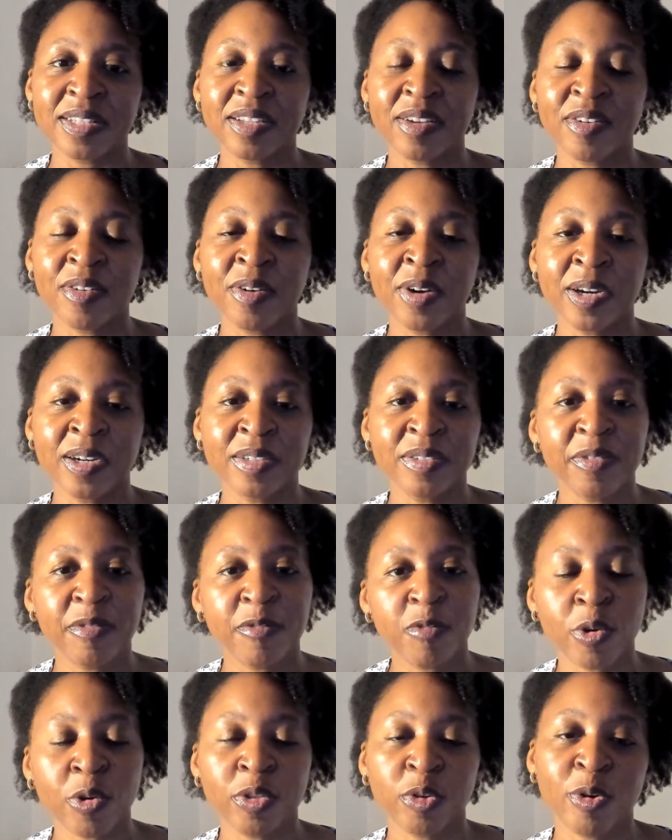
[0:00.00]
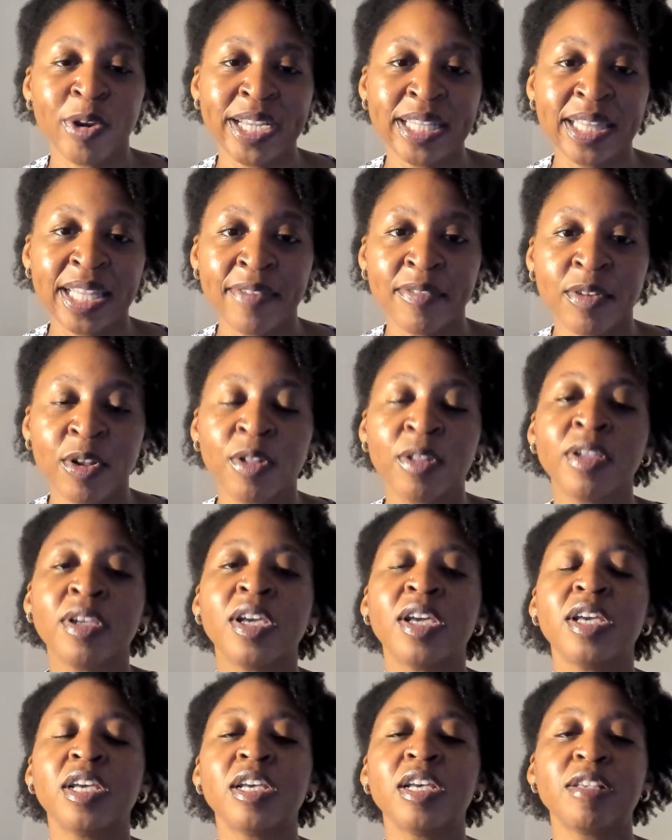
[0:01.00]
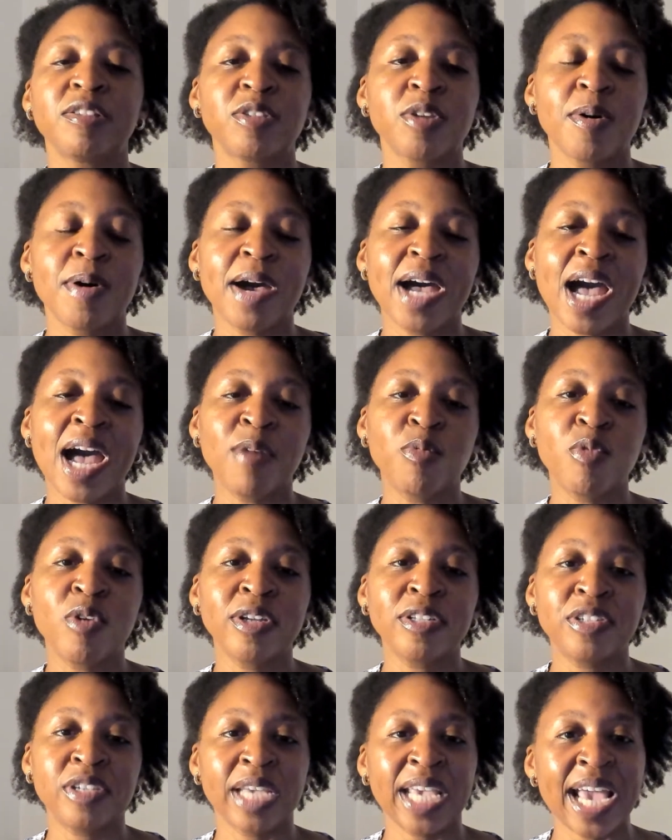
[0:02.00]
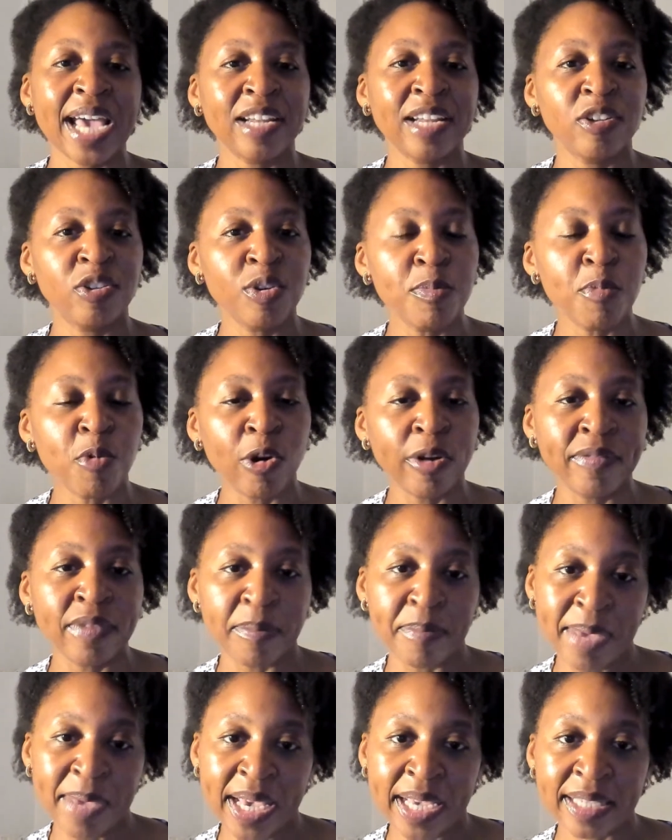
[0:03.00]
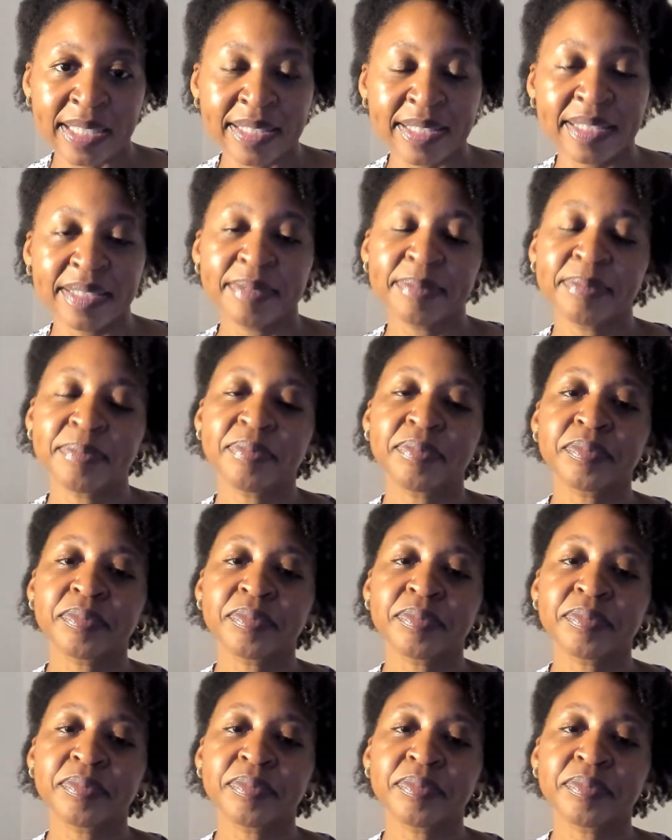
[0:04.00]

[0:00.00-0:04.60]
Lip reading: or 4th grade level. So I want to kind of do more of a mix,